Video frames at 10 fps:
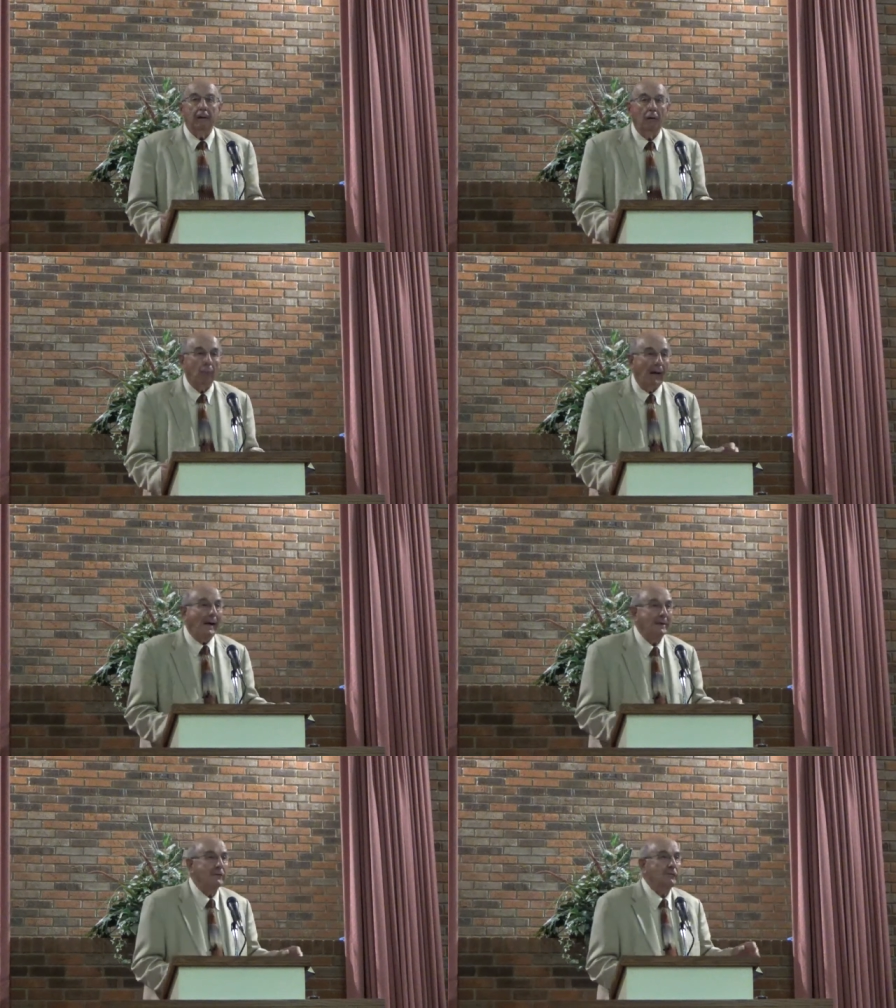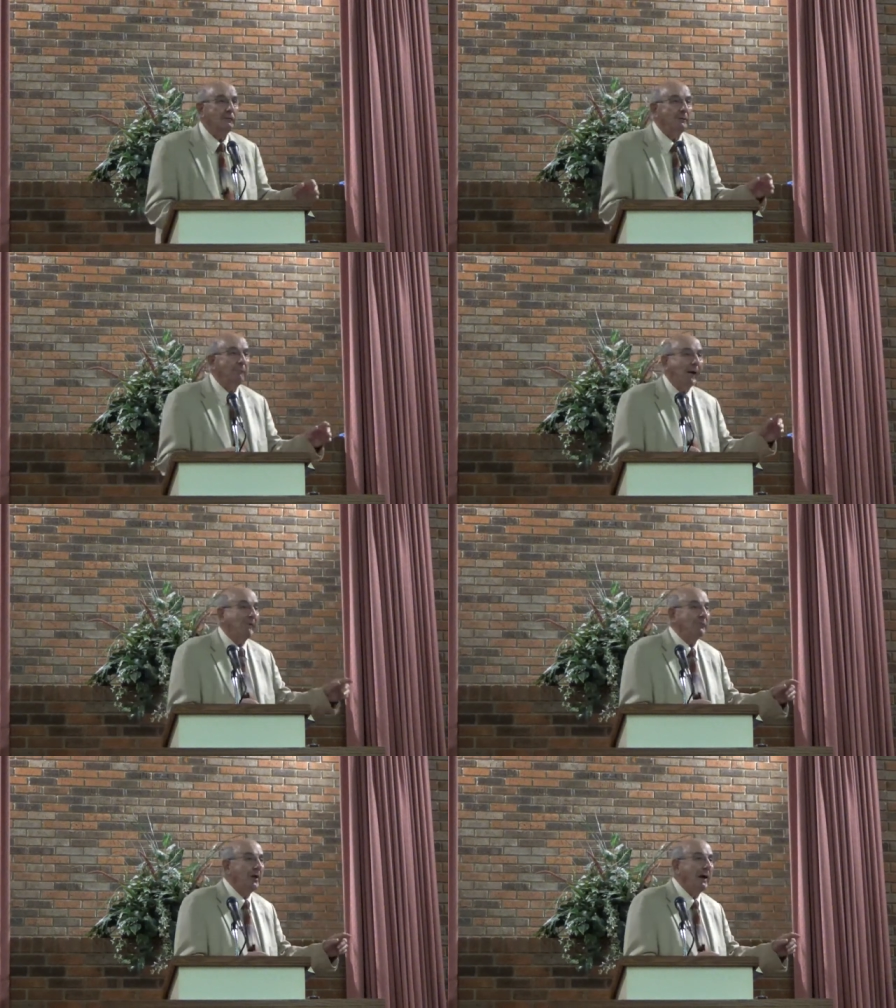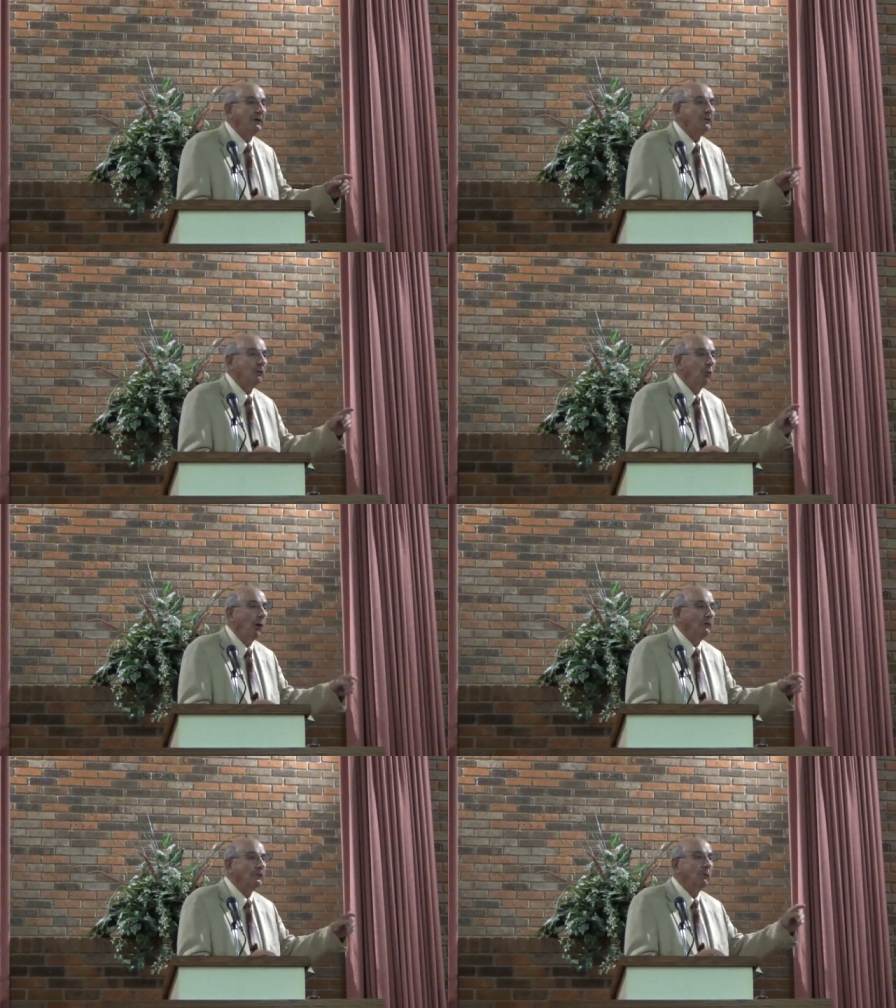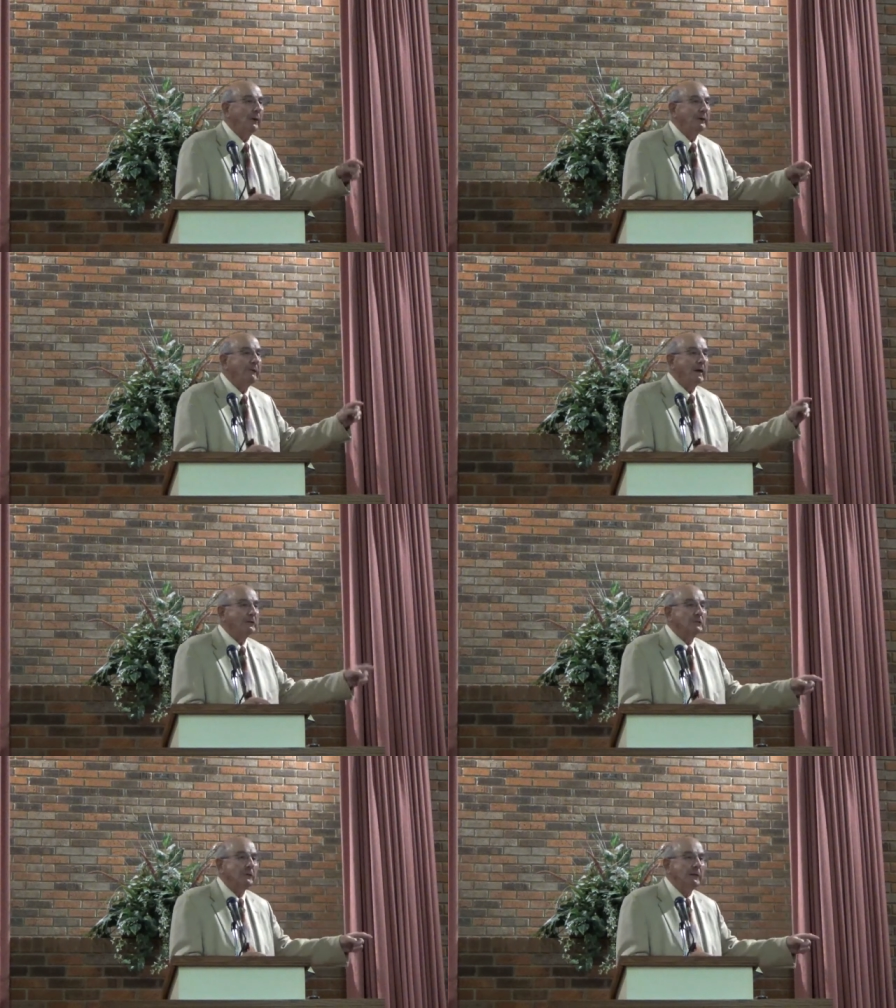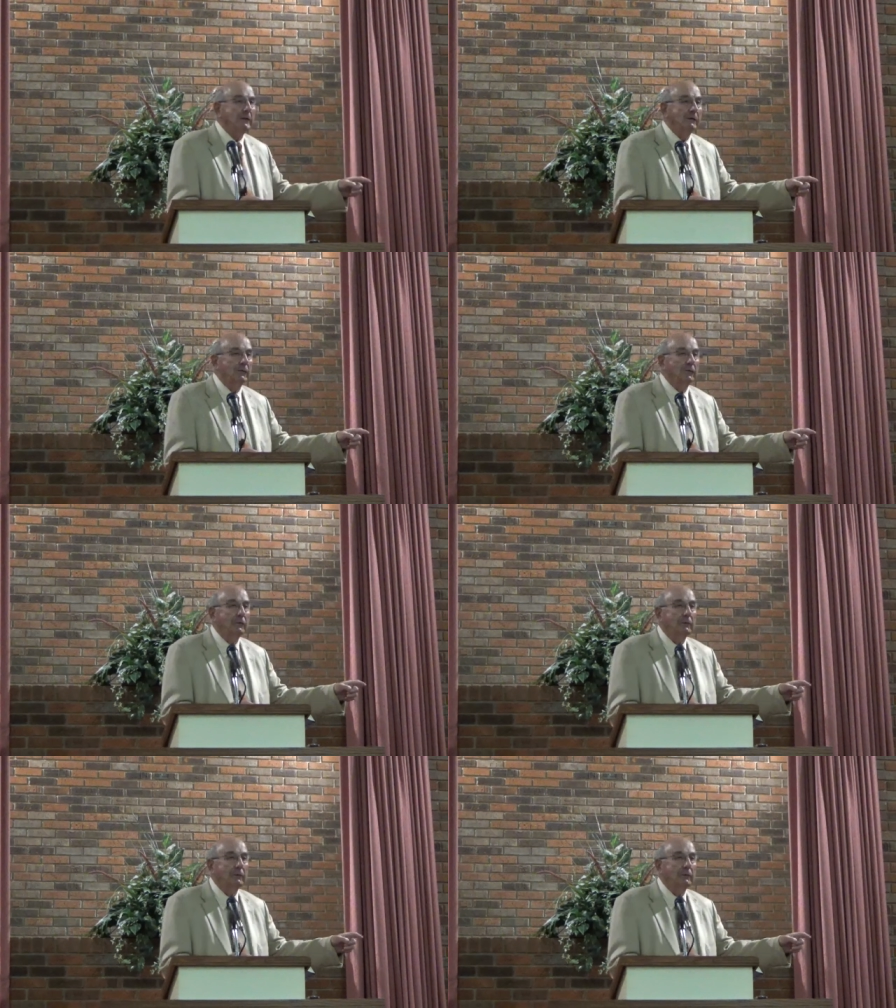Arise and be baptized and wash away thy sins